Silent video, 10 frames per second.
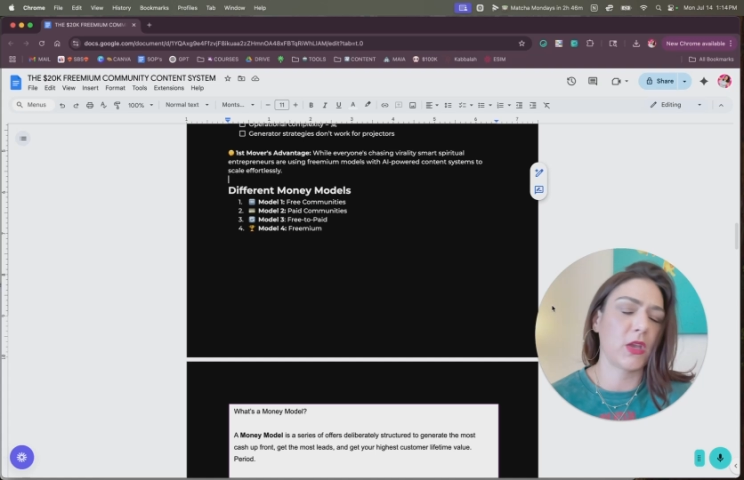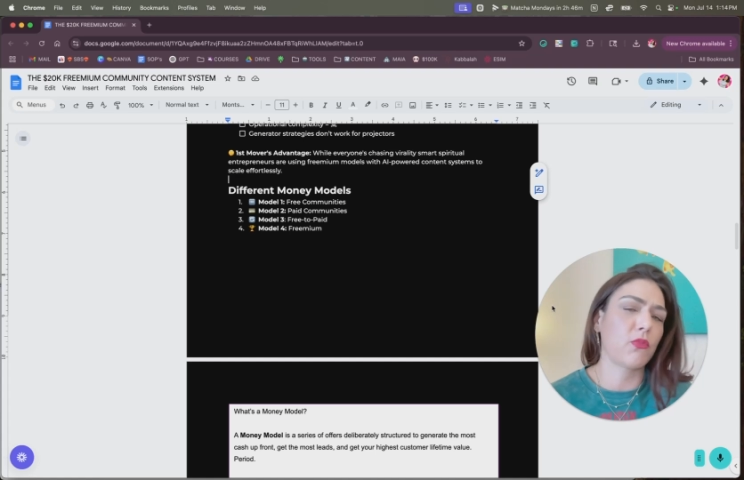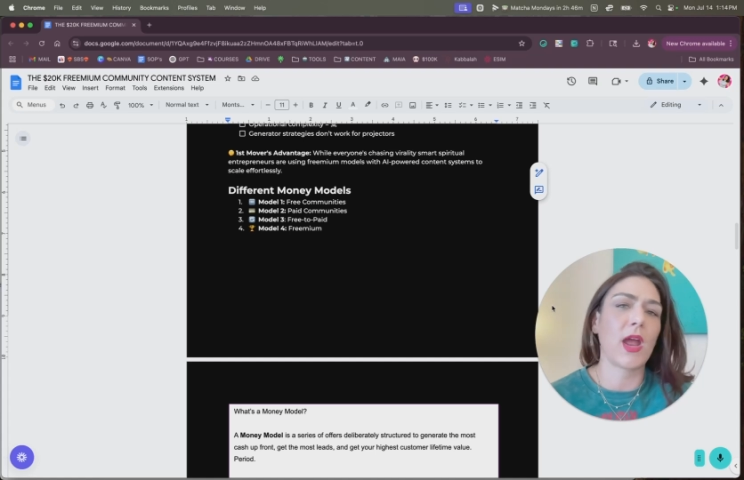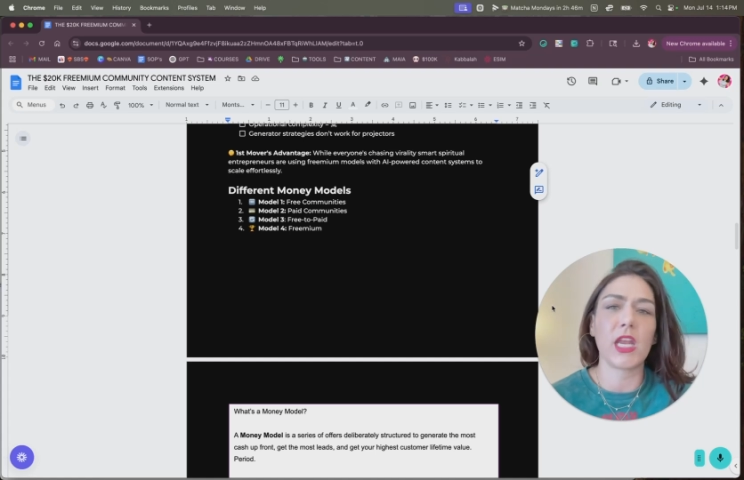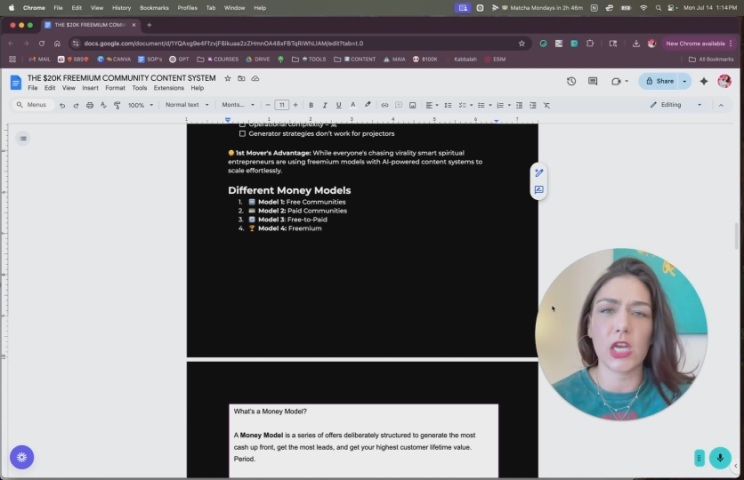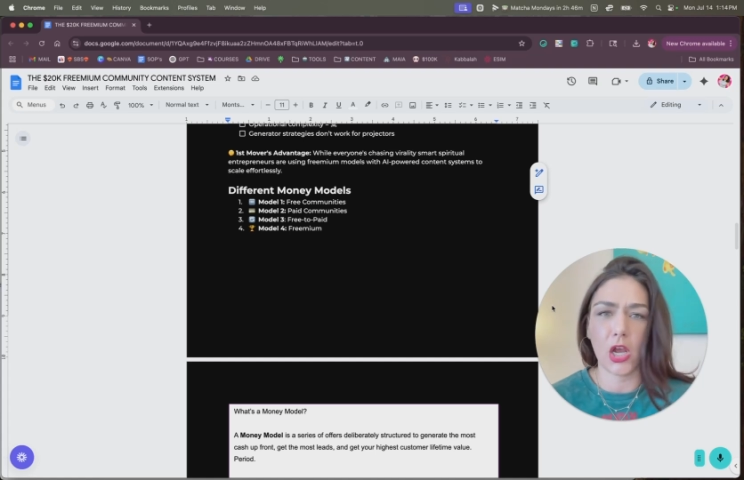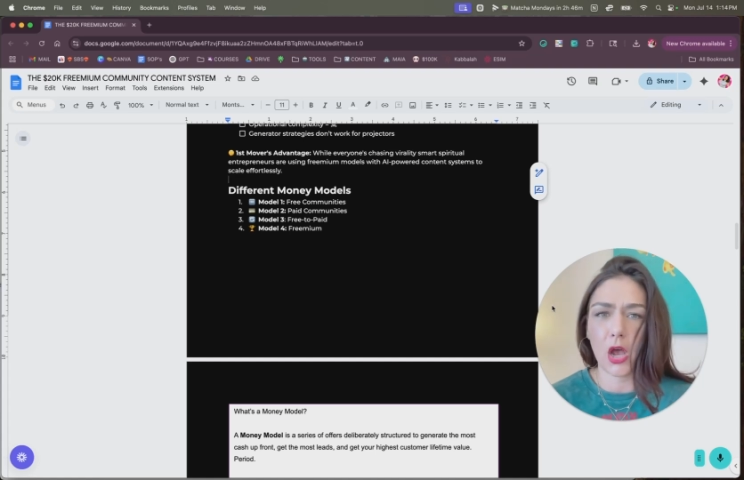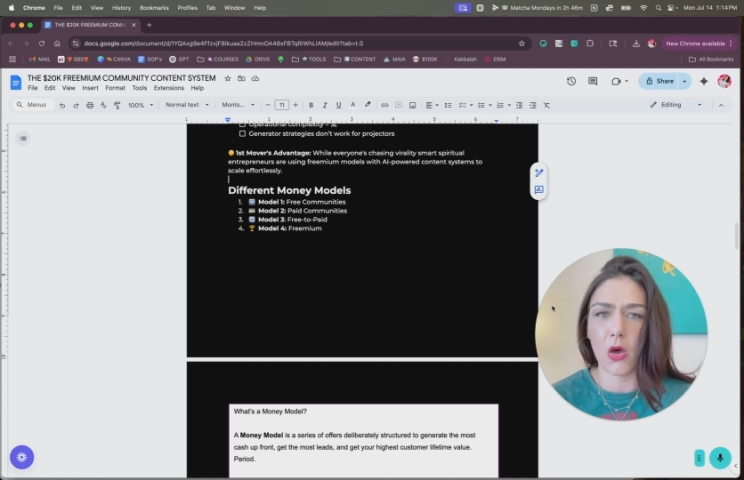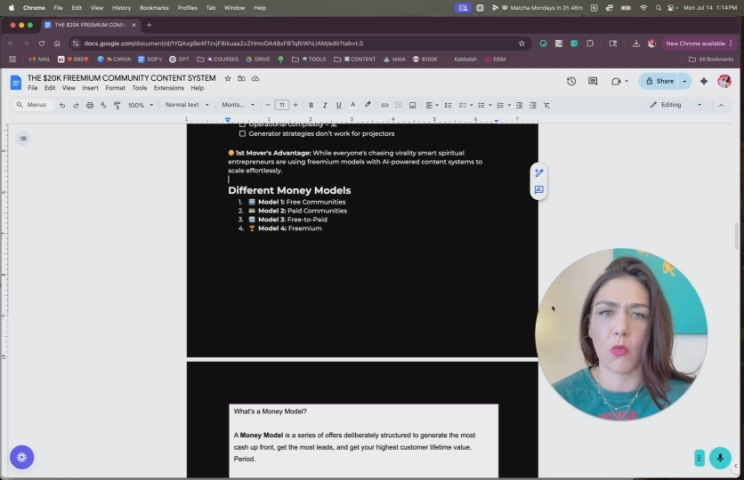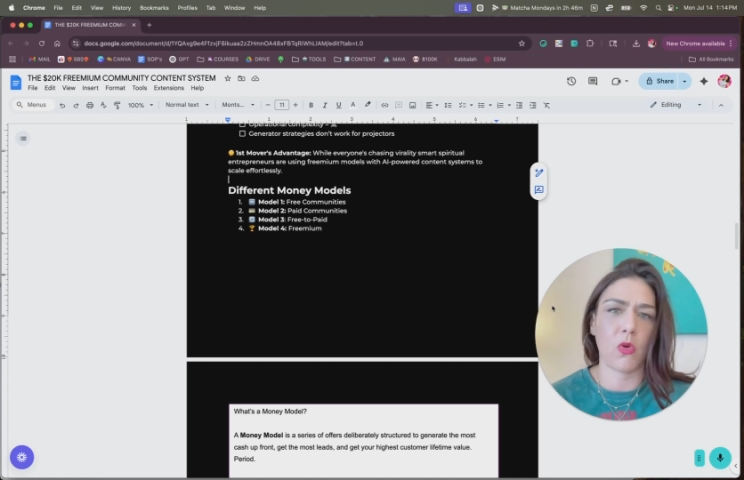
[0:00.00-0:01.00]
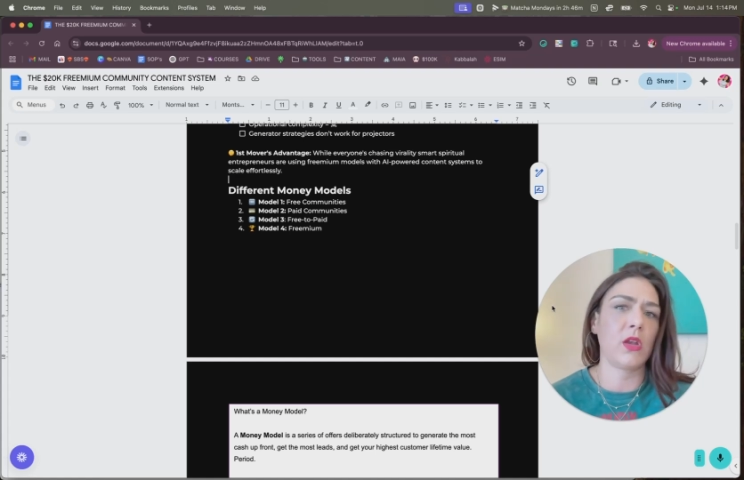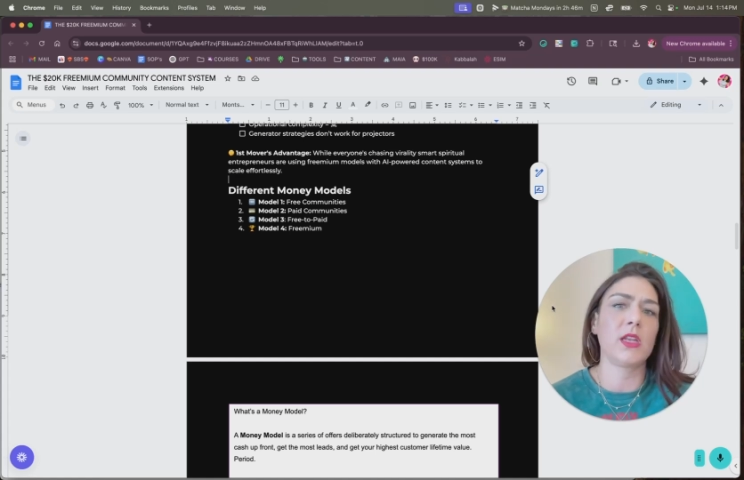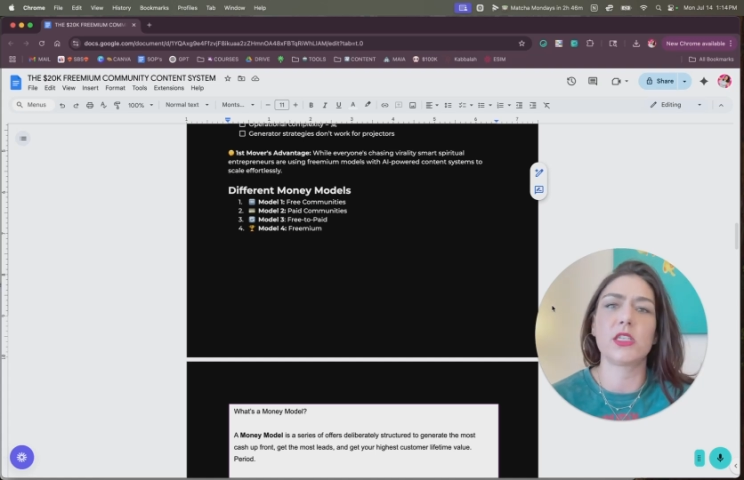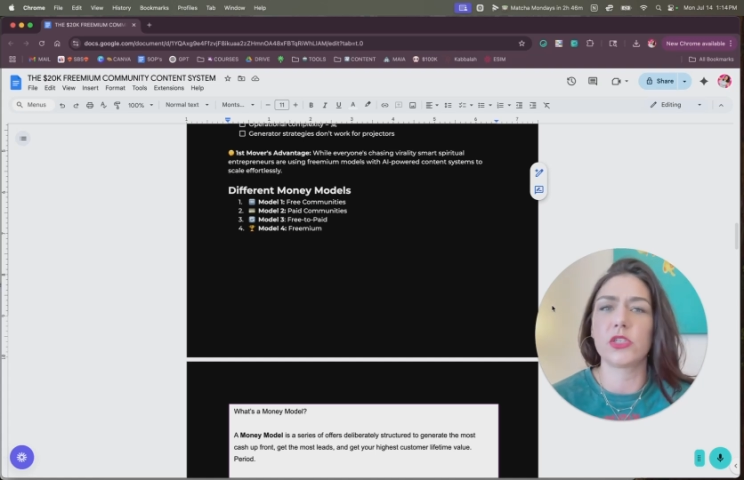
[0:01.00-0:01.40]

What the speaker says: me, ready to go, wanted